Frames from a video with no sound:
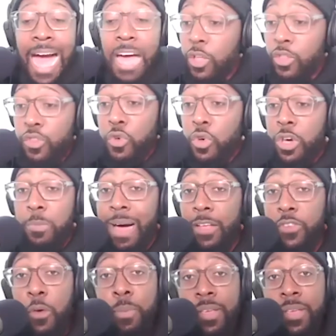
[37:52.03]
I could talk
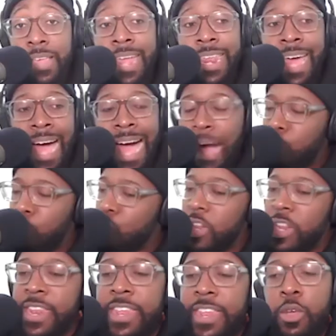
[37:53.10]
about topics like that. I will.
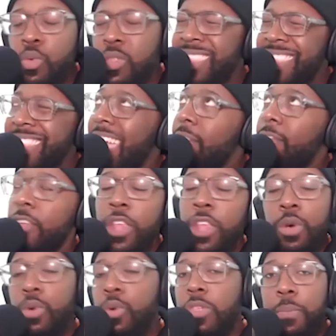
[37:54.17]
N- you will never
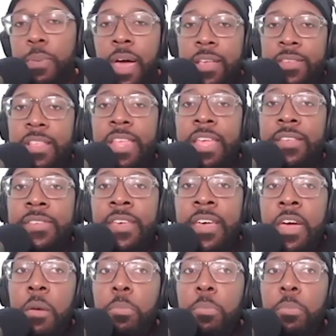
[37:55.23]
know who the person is.